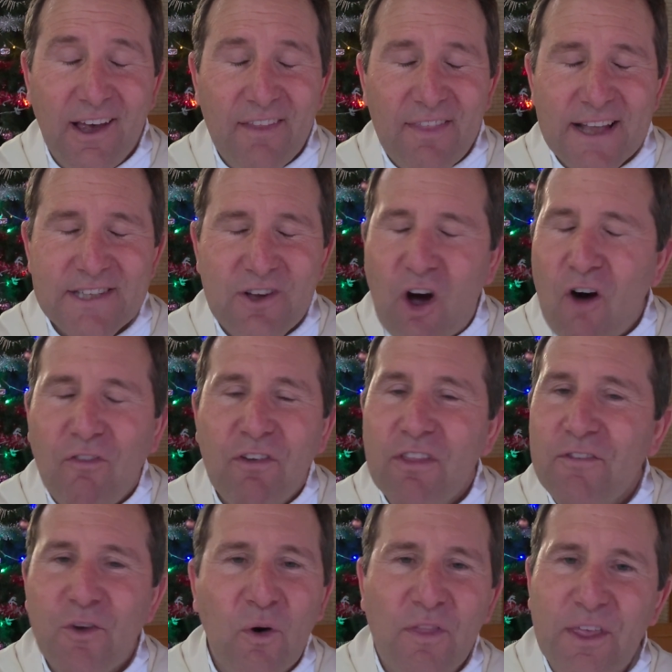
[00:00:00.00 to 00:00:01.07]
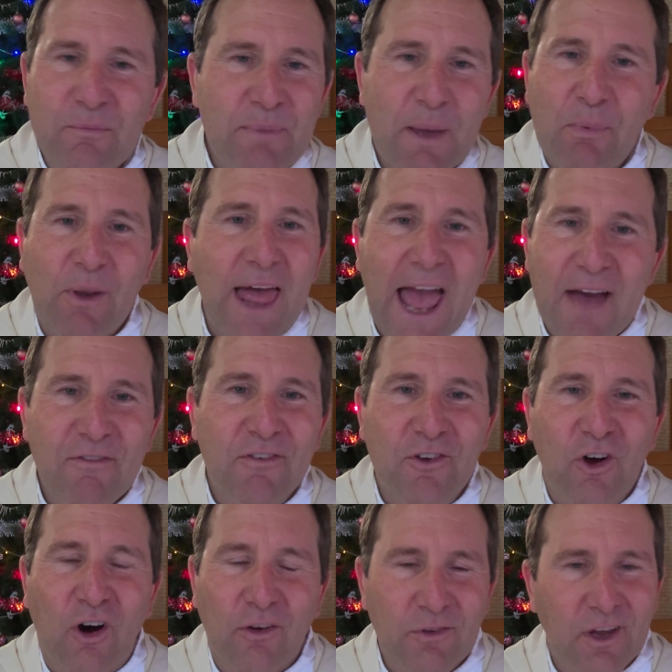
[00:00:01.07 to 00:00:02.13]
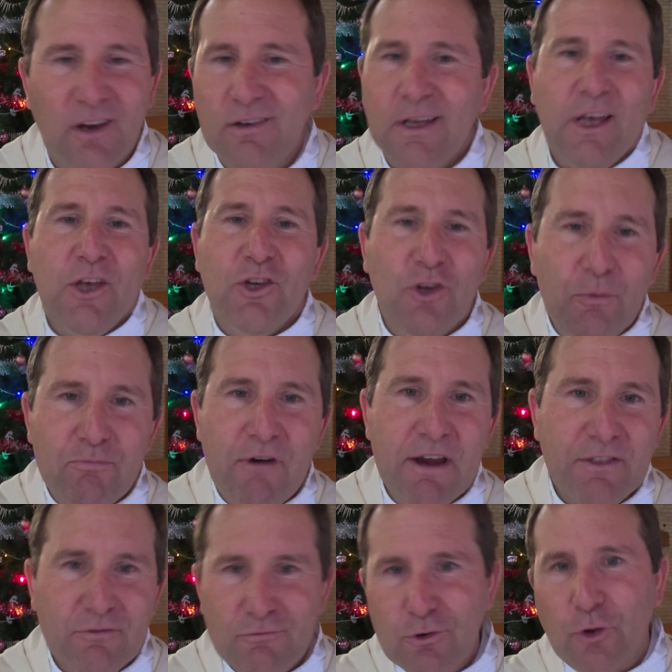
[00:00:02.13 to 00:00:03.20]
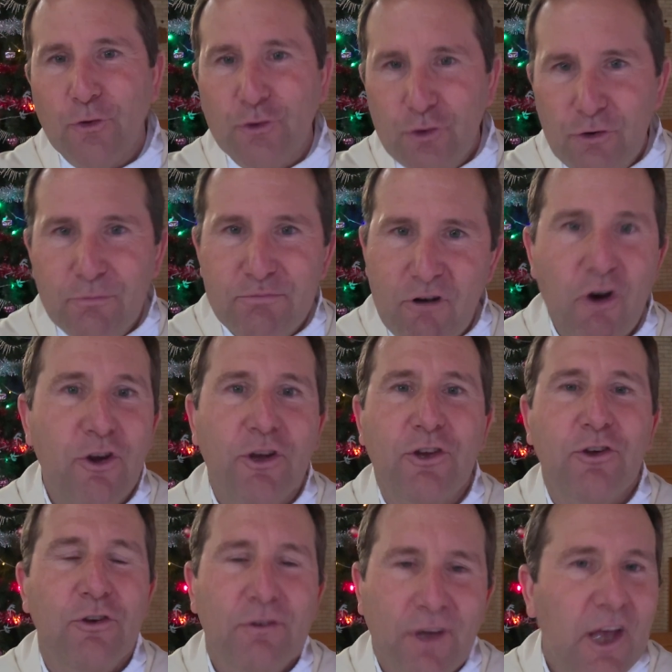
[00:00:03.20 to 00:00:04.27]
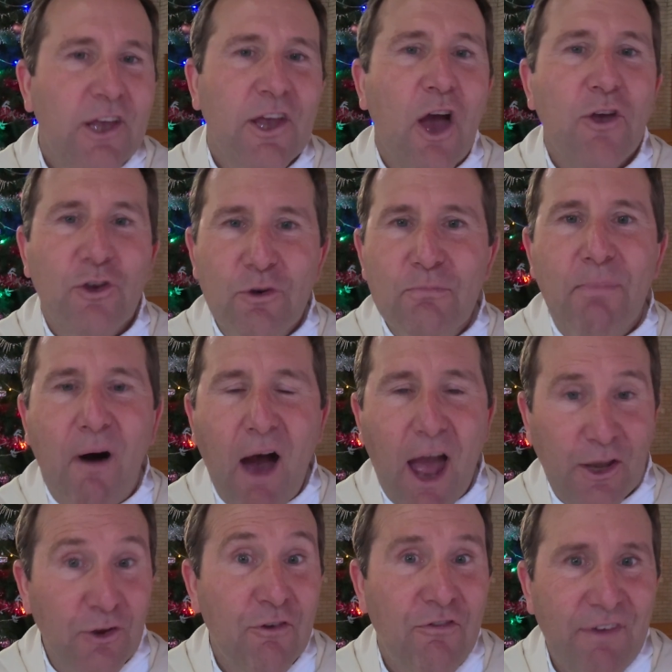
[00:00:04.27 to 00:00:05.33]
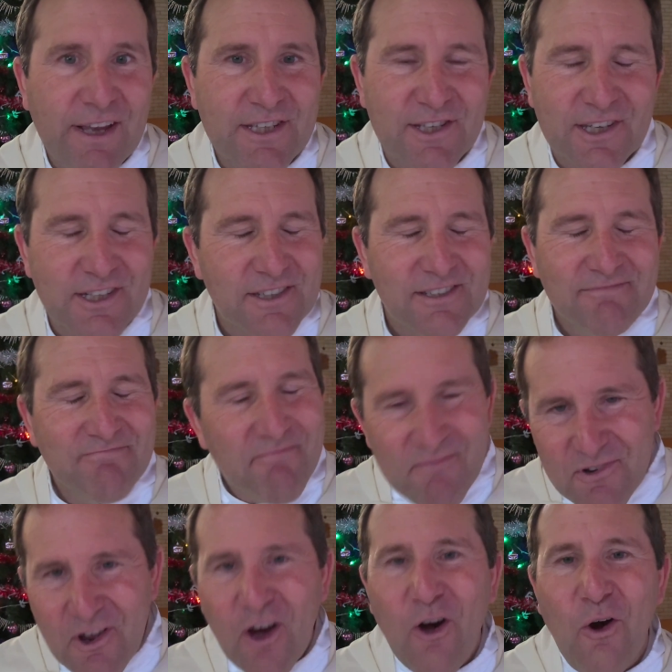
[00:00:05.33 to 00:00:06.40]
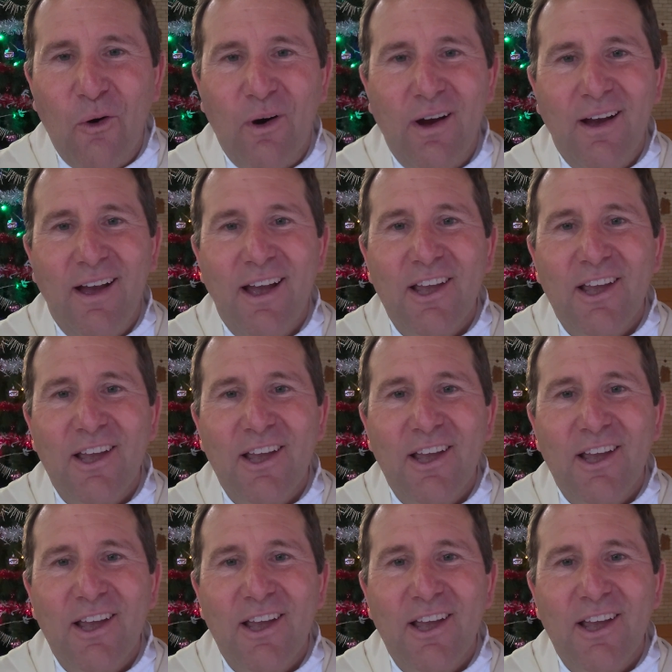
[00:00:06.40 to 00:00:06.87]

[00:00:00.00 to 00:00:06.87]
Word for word: That's often the view I think people have of God, you know, you break the rules, you broke it, you, you know, you buy it, you fix it. No.